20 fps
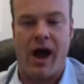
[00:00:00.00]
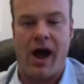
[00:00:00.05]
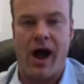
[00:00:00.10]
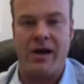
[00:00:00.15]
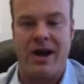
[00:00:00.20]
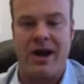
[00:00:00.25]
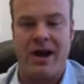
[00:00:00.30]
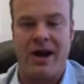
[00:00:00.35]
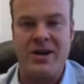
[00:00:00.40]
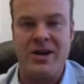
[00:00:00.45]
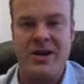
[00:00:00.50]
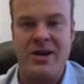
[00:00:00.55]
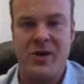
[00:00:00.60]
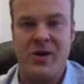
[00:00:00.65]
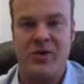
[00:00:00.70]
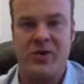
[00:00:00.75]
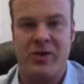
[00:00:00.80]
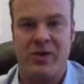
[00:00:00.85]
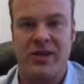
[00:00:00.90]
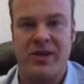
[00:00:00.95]
I
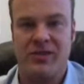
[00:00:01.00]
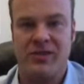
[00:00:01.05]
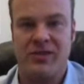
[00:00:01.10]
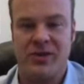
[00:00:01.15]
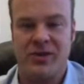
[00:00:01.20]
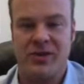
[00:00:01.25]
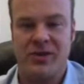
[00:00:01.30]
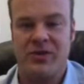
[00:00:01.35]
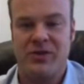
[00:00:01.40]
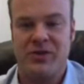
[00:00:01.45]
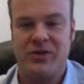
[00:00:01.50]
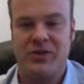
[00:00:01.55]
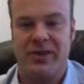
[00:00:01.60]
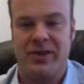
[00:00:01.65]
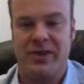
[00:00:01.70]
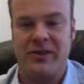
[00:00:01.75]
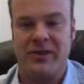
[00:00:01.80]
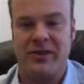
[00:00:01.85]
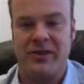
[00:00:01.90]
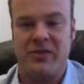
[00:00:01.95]
know that my startup is
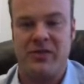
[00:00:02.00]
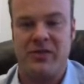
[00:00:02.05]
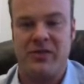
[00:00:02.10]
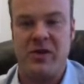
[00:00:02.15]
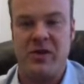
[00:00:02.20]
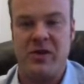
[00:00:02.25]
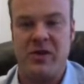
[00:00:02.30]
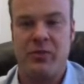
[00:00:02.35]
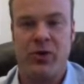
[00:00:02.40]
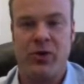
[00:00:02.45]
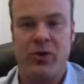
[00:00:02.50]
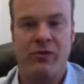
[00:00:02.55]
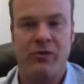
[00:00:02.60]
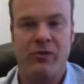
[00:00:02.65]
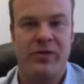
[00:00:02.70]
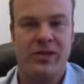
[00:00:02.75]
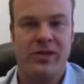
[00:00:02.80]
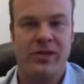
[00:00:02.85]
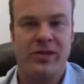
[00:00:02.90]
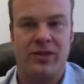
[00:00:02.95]
at like the
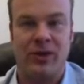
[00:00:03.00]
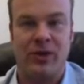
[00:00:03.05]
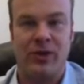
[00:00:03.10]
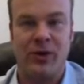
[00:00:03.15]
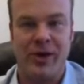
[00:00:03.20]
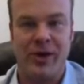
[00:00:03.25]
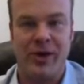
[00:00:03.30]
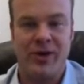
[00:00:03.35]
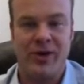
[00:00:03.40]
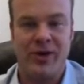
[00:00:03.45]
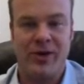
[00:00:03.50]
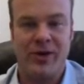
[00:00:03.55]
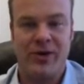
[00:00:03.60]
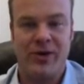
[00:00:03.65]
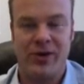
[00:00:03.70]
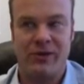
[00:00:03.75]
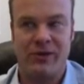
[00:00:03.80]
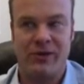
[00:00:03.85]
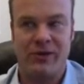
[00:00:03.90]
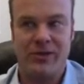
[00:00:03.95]
perfect learning
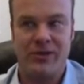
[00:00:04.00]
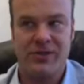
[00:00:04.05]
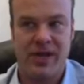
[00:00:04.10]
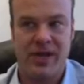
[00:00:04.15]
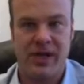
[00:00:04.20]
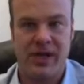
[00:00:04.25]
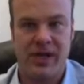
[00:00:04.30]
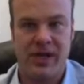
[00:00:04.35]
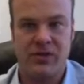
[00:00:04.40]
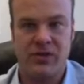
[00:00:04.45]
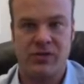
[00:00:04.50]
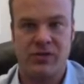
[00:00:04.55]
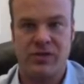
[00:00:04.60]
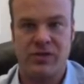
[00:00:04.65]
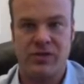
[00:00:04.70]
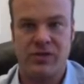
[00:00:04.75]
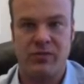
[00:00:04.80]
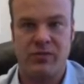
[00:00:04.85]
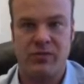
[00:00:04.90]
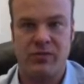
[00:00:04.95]
curve stage for
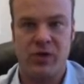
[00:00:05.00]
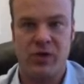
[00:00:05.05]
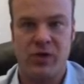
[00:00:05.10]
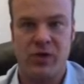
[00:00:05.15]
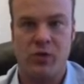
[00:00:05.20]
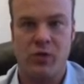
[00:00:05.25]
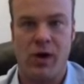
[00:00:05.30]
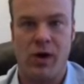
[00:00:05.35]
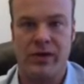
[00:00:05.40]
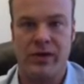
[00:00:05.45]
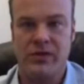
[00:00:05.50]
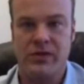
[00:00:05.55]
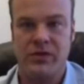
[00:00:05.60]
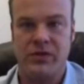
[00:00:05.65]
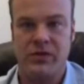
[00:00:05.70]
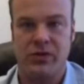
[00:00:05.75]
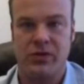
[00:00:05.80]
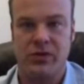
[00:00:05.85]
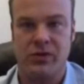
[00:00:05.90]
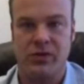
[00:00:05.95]
somebody who wants
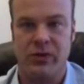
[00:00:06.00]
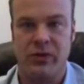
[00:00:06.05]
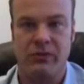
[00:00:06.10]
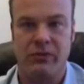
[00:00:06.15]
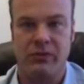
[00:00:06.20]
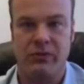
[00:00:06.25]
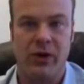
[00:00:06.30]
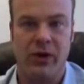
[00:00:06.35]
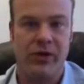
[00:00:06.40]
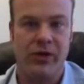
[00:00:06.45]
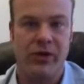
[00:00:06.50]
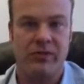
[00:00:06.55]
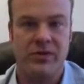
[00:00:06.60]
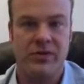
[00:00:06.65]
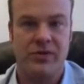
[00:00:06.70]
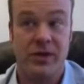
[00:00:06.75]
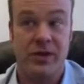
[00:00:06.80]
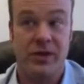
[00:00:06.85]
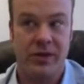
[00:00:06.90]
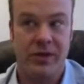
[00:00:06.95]
to be part of
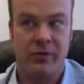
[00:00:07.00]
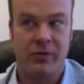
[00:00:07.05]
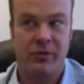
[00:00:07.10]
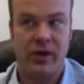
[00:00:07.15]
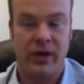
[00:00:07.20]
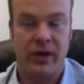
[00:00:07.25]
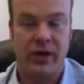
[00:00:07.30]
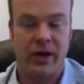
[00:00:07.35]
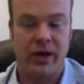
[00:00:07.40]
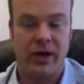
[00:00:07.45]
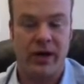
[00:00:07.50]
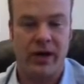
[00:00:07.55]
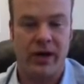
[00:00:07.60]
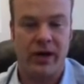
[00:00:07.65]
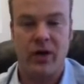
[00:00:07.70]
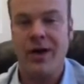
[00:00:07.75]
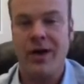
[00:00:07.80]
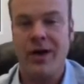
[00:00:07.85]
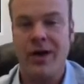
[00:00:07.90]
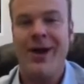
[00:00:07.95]
a startup right
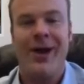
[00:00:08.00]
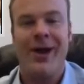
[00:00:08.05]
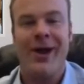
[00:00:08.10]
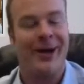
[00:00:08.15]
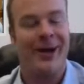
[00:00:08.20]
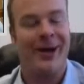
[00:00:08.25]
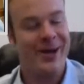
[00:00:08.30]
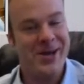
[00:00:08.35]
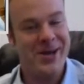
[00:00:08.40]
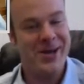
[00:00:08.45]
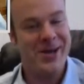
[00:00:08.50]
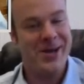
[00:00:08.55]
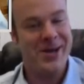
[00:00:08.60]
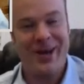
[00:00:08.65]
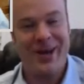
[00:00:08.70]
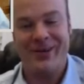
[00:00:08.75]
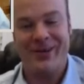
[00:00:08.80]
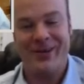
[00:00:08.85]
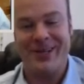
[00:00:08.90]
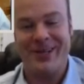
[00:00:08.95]
now. And I am
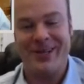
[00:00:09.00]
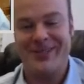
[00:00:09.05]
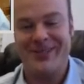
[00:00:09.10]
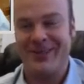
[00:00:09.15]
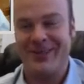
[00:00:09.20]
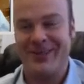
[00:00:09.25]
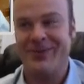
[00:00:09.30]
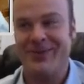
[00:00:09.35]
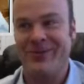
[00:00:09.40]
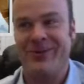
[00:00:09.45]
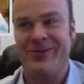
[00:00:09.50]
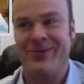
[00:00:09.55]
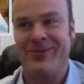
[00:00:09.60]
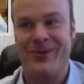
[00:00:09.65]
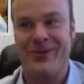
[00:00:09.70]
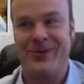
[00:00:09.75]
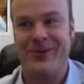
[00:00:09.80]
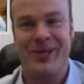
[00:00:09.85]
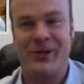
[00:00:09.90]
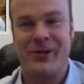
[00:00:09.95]
hiring still for a
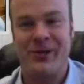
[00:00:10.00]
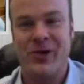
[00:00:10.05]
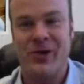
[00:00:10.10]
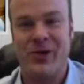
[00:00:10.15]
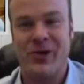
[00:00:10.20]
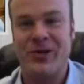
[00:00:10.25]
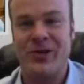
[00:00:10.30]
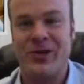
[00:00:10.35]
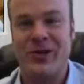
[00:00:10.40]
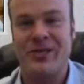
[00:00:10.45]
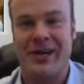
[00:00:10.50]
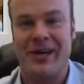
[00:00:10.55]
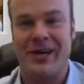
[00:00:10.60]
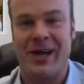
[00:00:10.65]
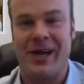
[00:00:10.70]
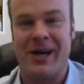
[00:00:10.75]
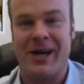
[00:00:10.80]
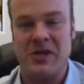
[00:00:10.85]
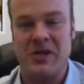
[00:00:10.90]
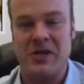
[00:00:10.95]
few key roles.
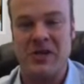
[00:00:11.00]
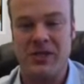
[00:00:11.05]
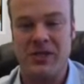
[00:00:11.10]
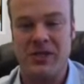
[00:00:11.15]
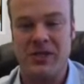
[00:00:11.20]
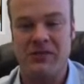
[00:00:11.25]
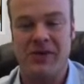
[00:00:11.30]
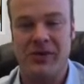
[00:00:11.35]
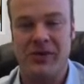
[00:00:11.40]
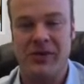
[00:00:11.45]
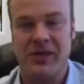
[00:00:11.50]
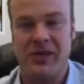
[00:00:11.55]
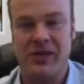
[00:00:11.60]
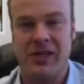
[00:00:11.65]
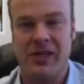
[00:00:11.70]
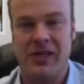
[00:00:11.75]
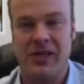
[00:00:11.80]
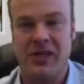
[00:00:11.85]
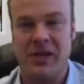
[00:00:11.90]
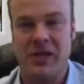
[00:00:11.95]
We definitely
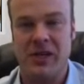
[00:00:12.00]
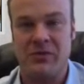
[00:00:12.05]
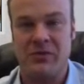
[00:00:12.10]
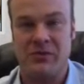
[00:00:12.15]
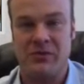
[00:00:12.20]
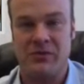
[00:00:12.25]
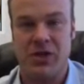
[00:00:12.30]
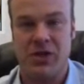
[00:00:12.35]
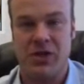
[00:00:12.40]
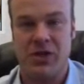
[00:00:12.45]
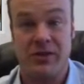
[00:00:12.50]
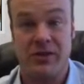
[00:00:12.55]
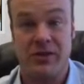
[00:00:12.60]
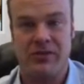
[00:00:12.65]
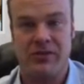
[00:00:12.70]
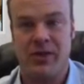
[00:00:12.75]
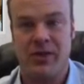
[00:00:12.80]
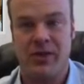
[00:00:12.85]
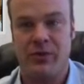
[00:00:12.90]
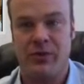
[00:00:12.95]
need some Java
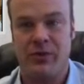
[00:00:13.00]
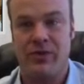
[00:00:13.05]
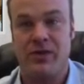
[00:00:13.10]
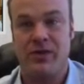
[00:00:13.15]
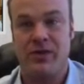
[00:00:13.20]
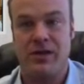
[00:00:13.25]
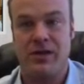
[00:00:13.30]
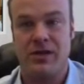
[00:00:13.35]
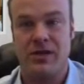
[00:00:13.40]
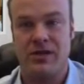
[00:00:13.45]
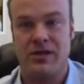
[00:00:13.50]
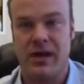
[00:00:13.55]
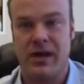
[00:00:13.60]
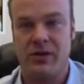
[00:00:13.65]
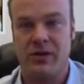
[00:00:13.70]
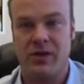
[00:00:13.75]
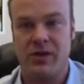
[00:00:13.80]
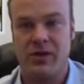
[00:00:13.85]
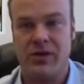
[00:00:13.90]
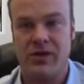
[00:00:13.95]
developers and
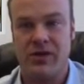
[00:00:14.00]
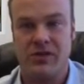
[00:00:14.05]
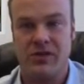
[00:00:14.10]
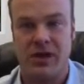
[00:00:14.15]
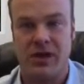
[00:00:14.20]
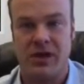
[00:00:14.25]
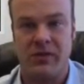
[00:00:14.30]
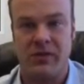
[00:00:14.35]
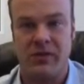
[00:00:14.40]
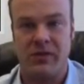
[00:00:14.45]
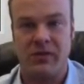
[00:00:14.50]
database